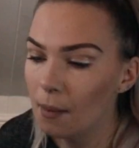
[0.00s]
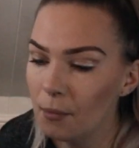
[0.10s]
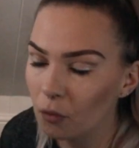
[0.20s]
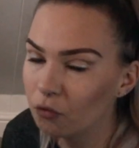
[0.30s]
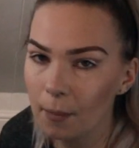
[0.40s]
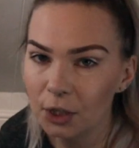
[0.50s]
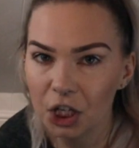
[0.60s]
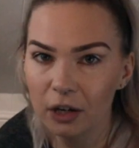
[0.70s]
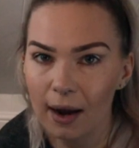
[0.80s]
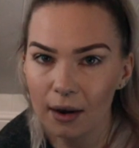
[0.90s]
I'm not
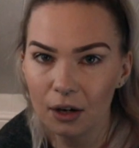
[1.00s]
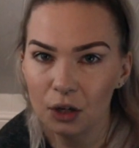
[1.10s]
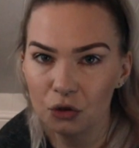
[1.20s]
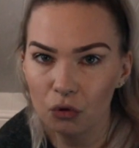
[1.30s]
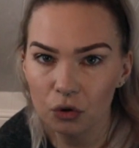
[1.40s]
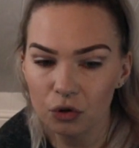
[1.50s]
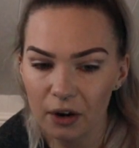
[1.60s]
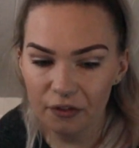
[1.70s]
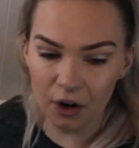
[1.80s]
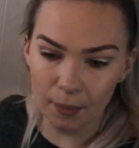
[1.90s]
rummaging around in a drawer trying
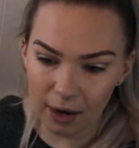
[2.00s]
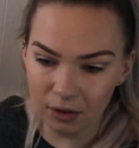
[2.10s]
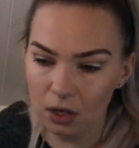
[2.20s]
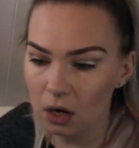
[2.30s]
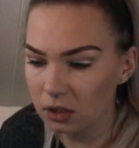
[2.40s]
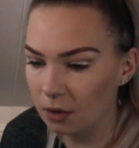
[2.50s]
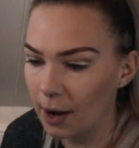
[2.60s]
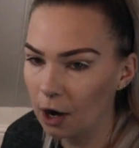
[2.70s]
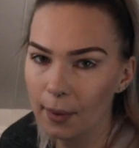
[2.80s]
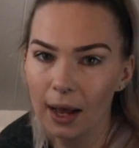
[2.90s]
to find a pair of socks and a
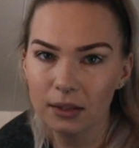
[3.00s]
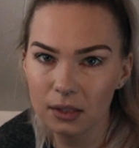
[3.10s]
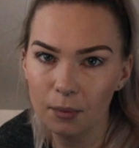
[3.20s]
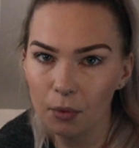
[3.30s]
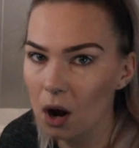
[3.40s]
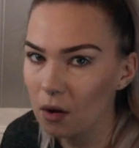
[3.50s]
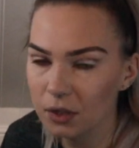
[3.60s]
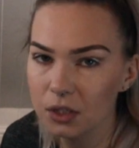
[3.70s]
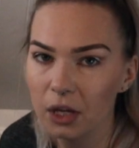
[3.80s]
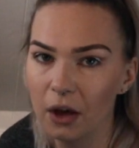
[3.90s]
pair of pants and a bra
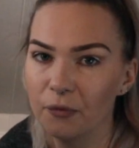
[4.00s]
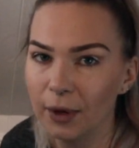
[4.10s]
and stuff,